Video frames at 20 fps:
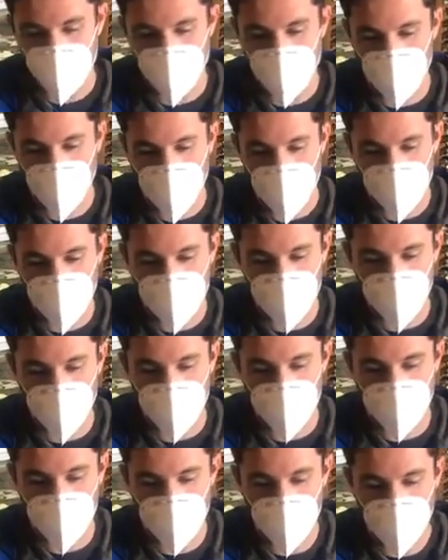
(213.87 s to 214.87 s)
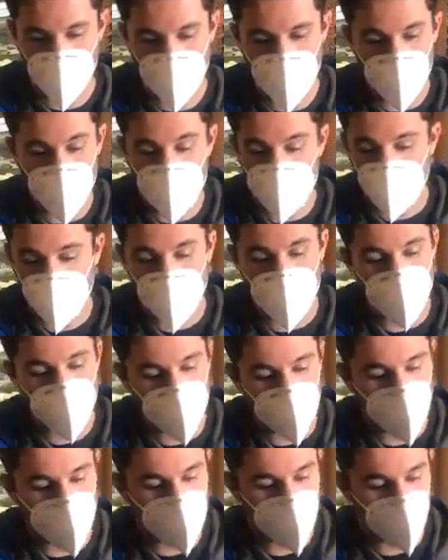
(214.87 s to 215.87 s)
go out, and it was great
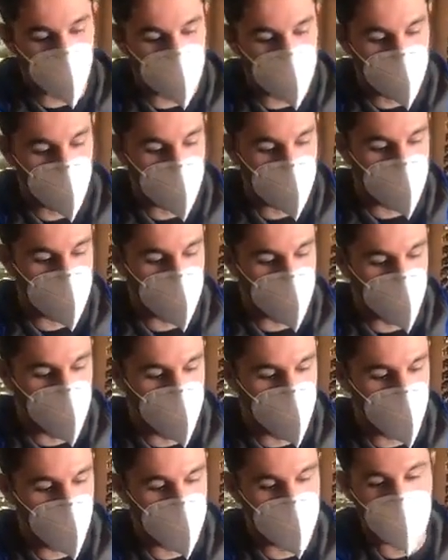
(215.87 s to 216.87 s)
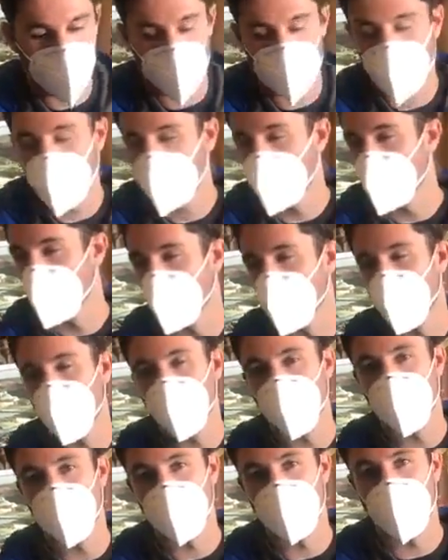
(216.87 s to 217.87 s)
because once I liked the
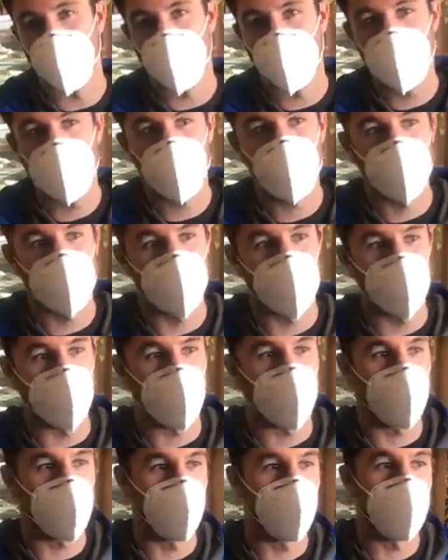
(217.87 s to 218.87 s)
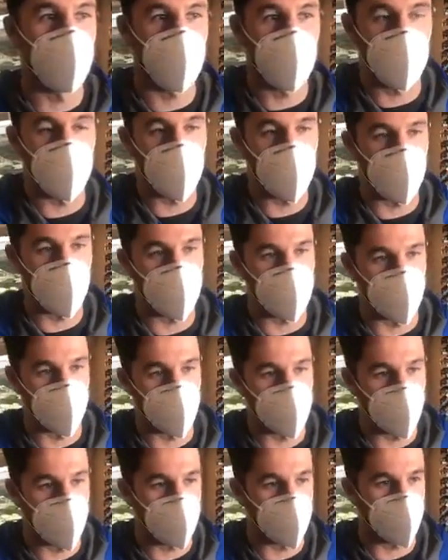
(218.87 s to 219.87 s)
sport, but I think it was the community members
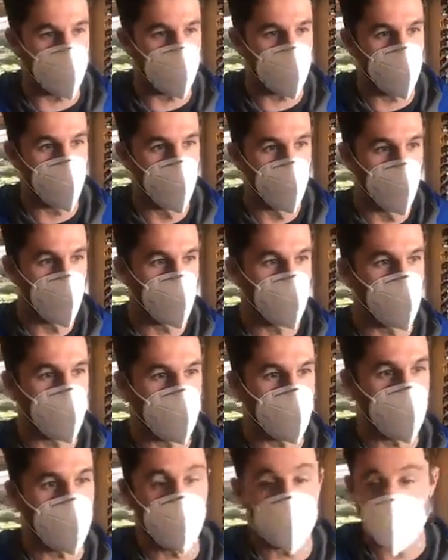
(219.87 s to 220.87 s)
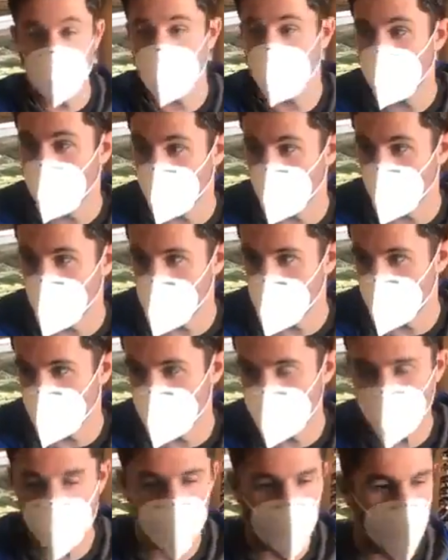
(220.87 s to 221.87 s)
themselves which really made me stick
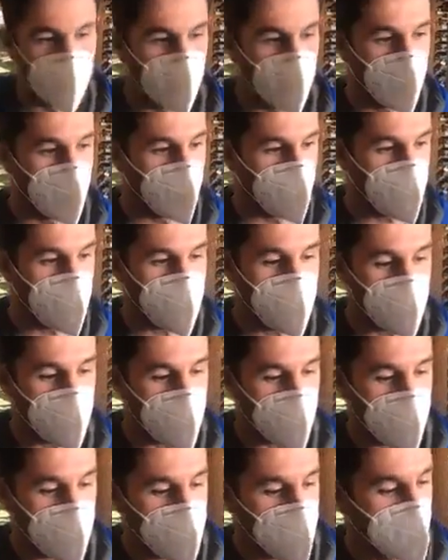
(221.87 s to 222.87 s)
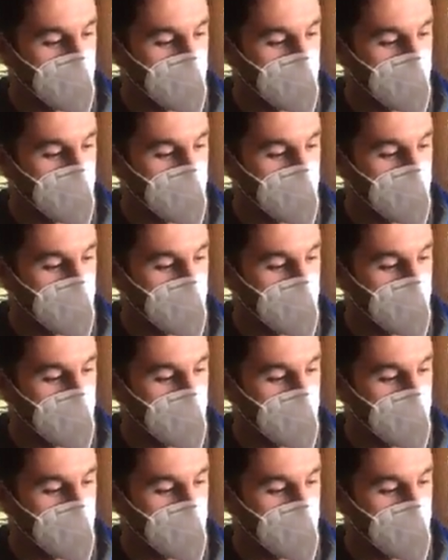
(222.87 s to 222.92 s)
around. People like